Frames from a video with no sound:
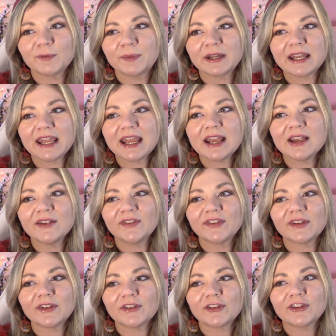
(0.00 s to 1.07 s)
but he's
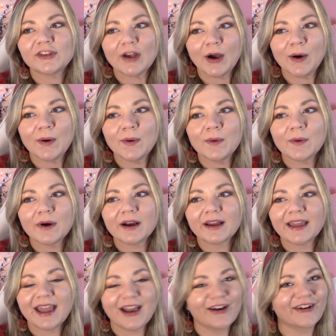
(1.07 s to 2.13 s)
so
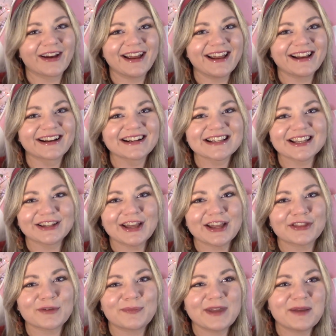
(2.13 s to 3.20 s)
caring to,
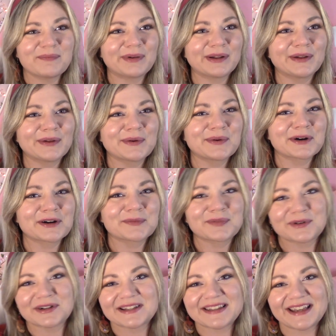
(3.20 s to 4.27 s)
like, the people who are
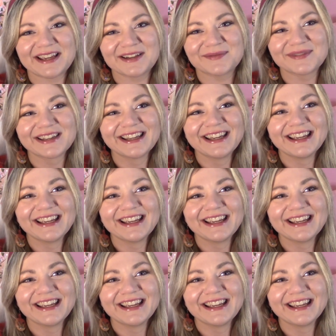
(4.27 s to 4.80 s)
important to him.